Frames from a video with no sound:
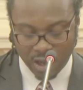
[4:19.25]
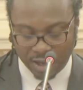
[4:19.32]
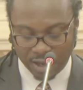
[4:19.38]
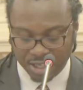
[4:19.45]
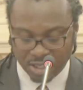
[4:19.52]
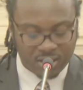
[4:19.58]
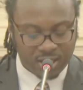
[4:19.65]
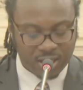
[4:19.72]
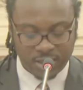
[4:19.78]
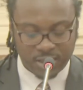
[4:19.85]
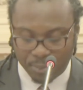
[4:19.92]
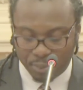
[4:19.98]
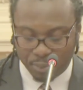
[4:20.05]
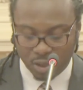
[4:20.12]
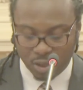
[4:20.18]
Just an
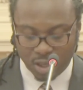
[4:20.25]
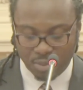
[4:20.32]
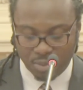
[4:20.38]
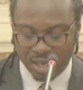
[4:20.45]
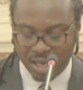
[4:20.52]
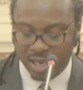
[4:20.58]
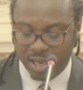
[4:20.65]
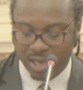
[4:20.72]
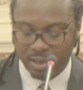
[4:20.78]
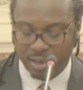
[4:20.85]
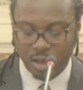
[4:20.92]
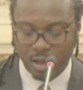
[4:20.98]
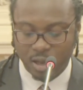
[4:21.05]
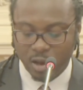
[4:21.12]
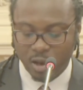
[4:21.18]
example, the committee can
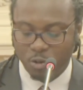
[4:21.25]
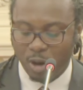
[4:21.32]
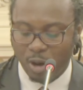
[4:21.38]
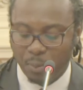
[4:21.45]
create